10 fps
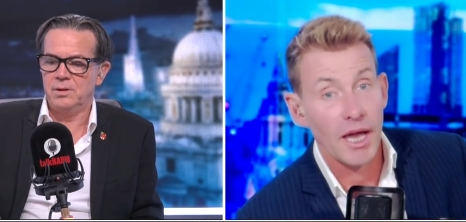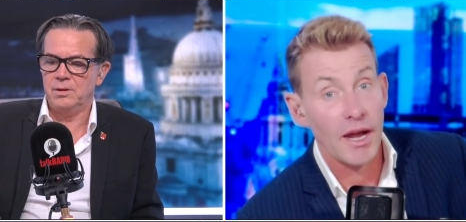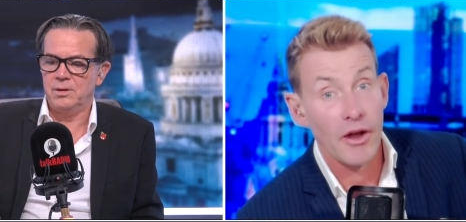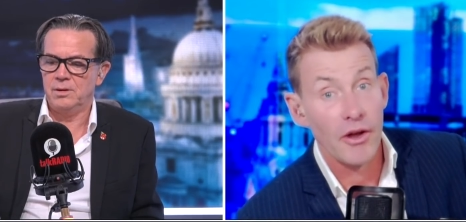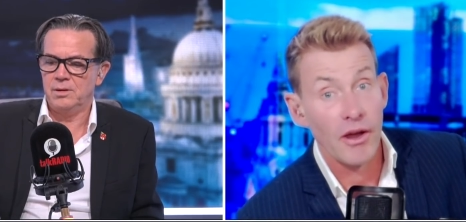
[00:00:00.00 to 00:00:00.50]
Speaker 1: in,
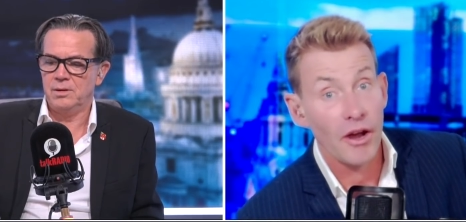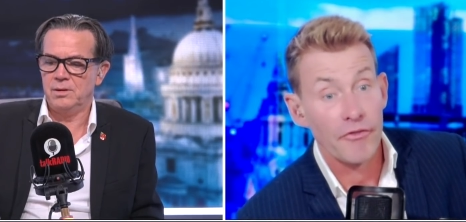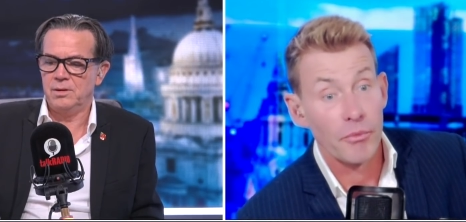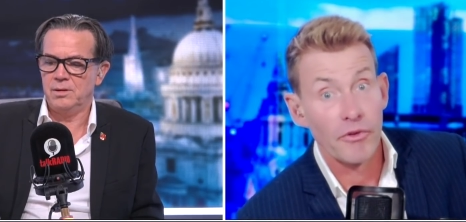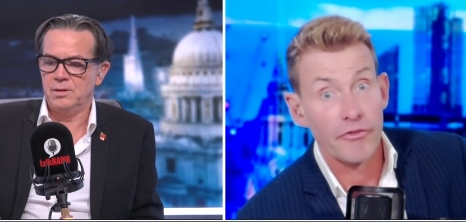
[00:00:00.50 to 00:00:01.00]
and none of
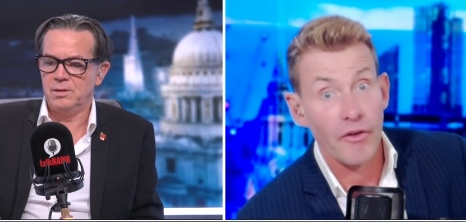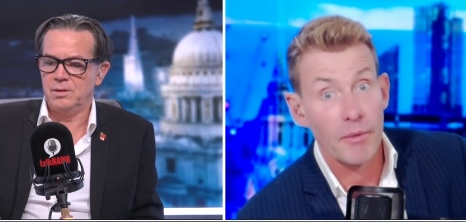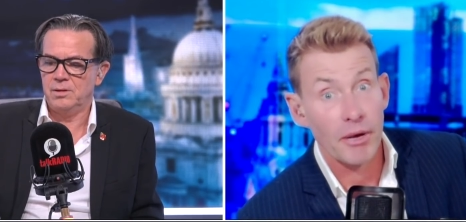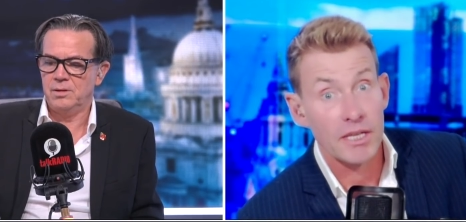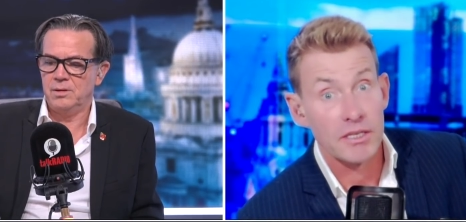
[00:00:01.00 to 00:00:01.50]
them were very
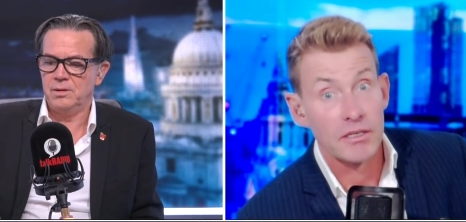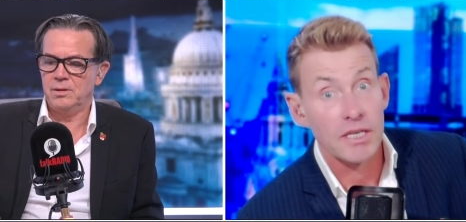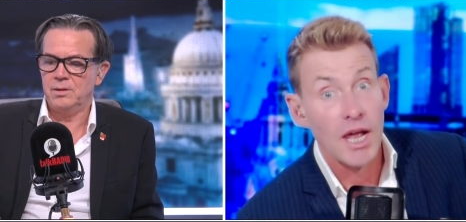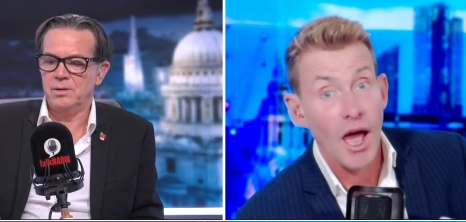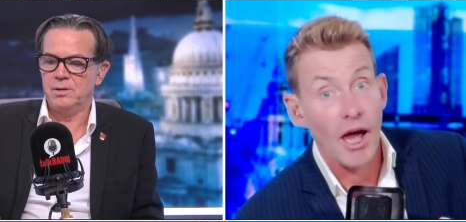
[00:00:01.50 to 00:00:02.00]
pleasant.
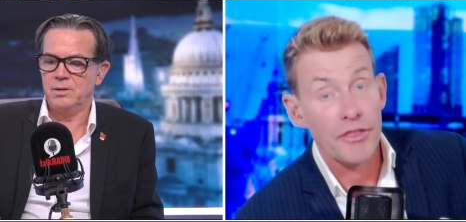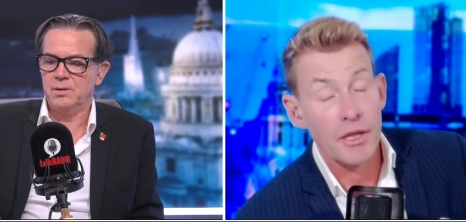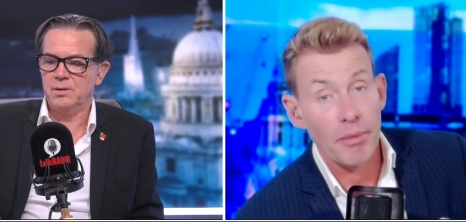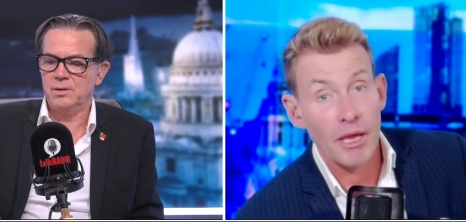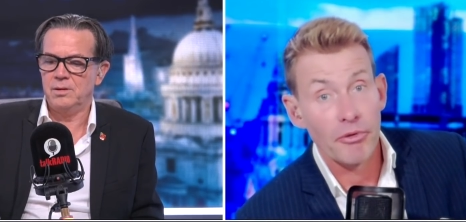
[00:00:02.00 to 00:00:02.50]
I
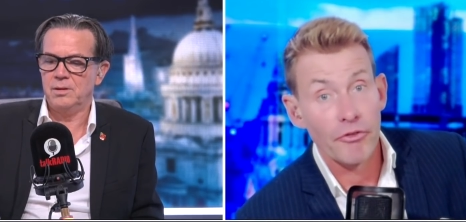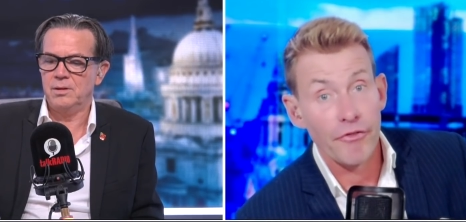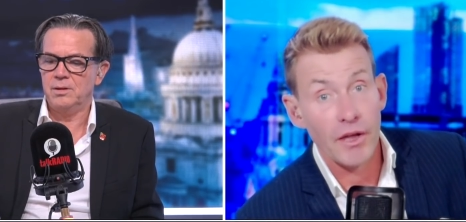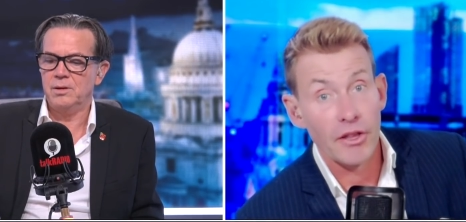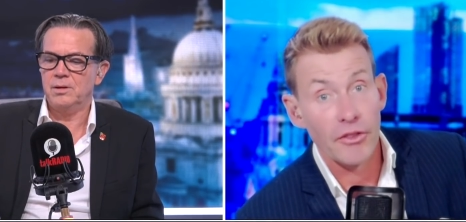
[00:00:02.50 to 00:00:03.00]
think people
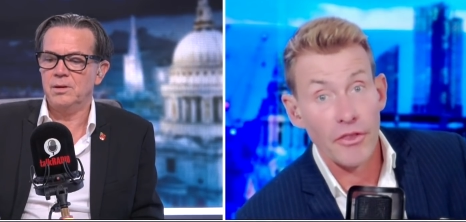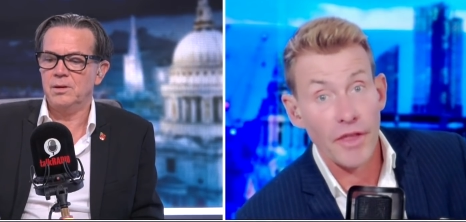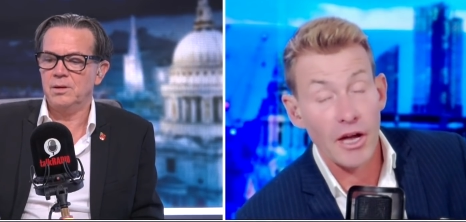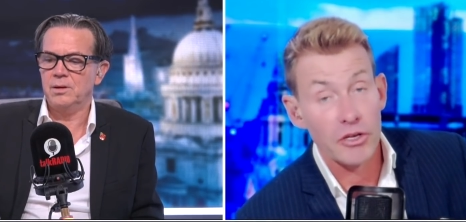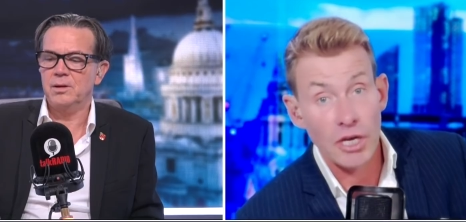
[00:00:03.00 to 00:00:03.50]
feel that they
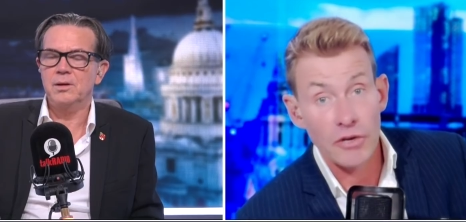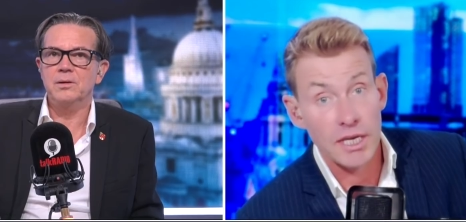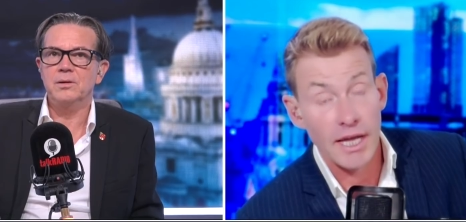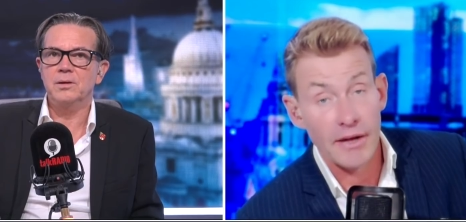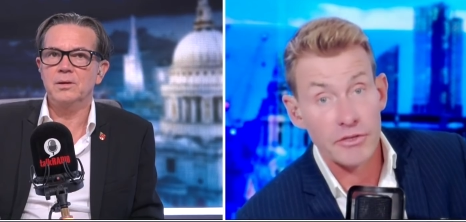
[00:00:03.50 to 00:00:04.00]
are
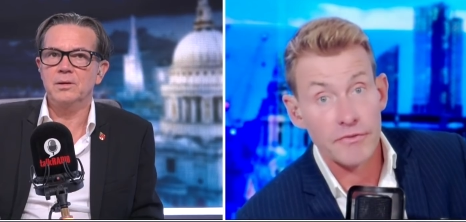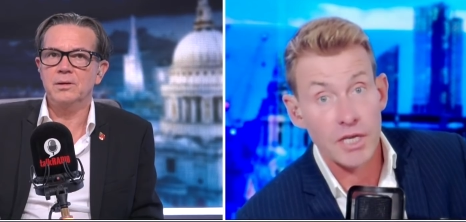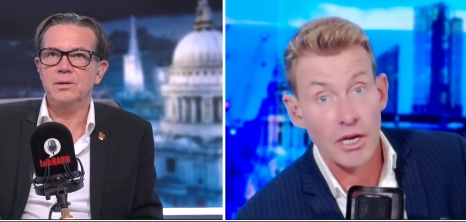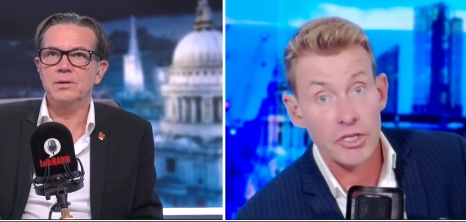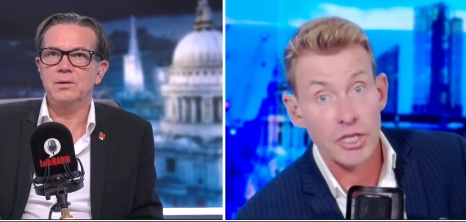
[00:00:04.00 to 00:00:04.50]
totally out of
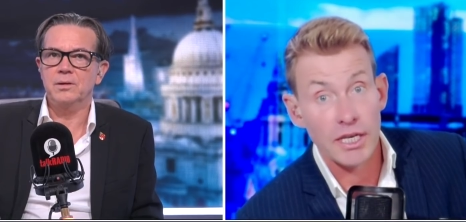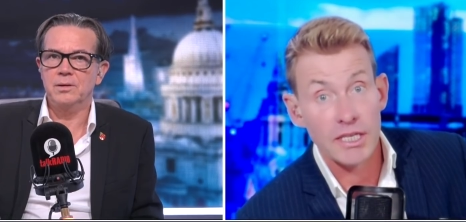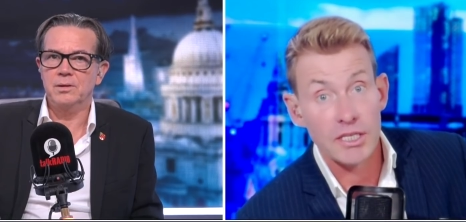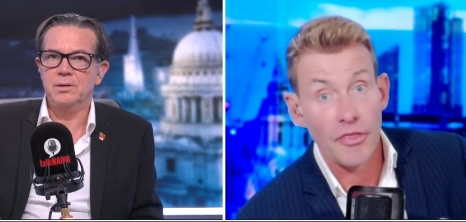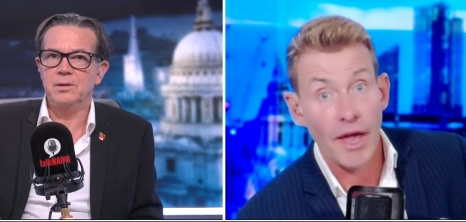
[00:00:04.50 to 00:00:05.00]
touch. That
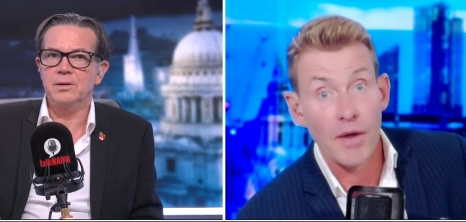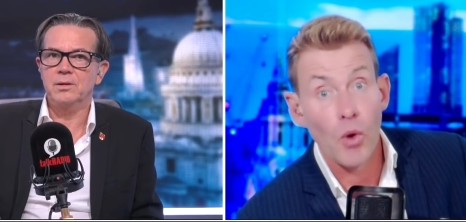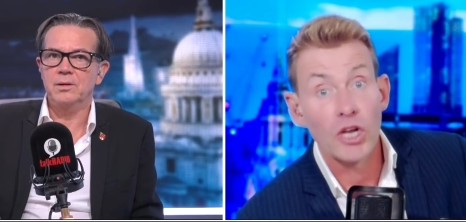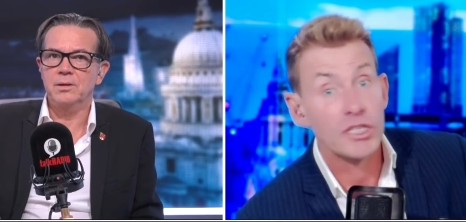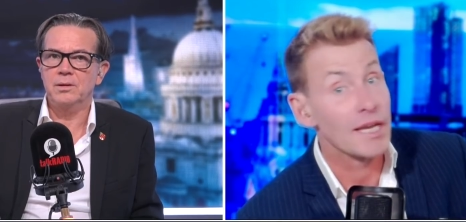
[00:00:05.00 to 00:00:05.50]
it's they
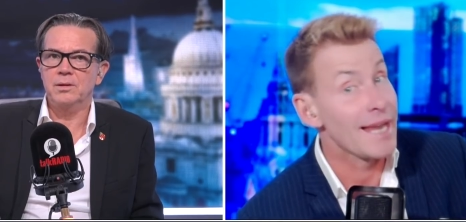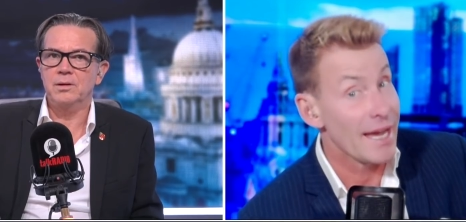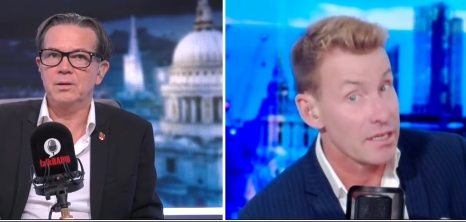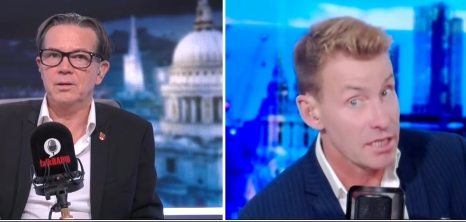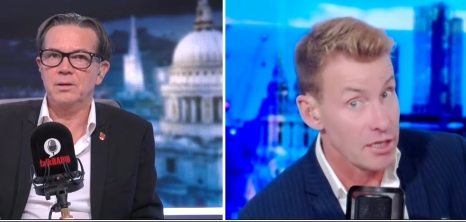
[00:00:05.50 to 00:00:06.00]
weren't
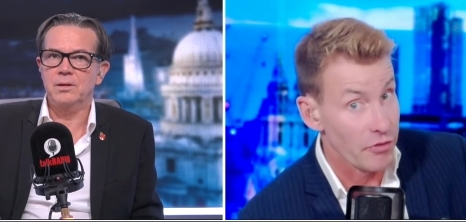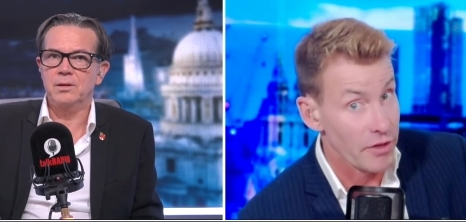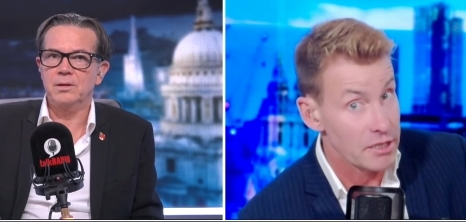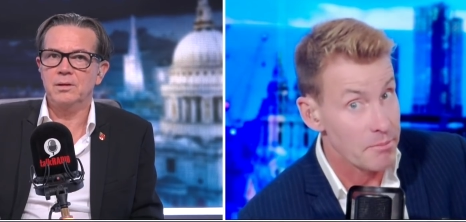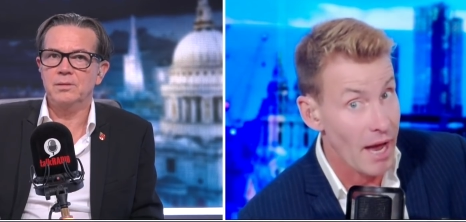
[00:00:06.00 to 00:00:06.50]
elected on
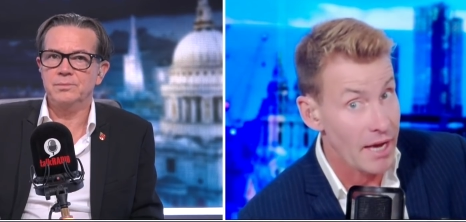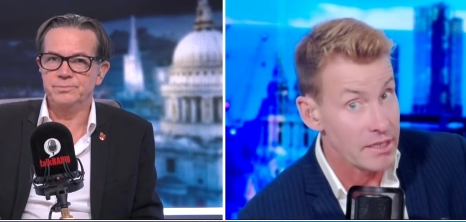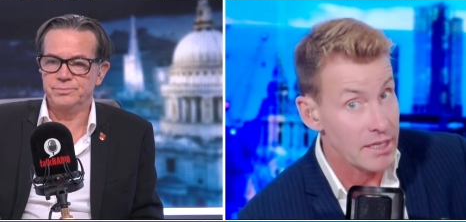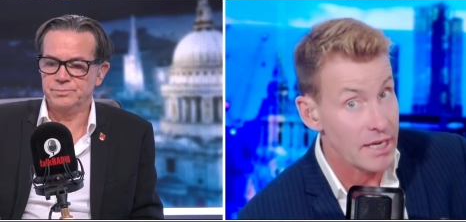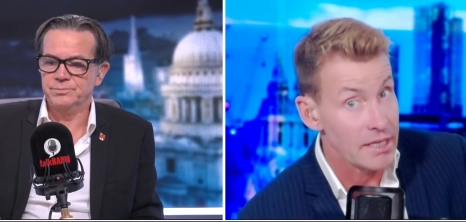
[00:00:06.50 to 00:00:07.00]
this
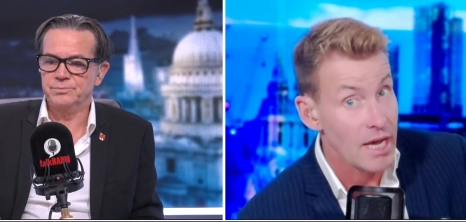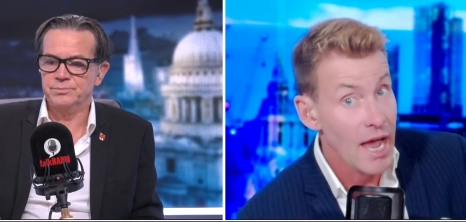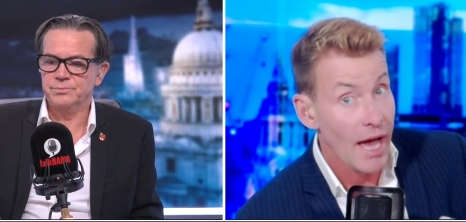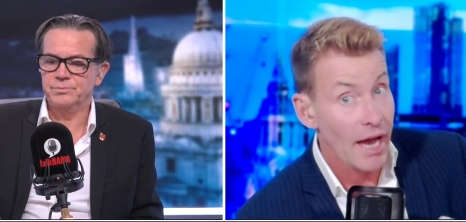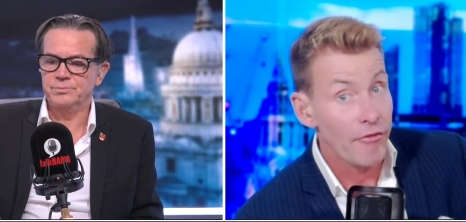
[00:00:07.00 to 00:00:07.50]
mandate,
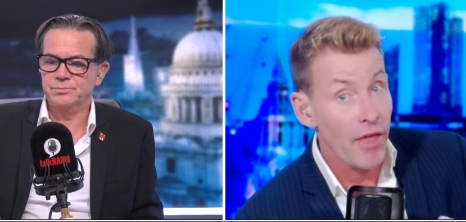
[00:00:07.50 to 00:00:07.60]
and if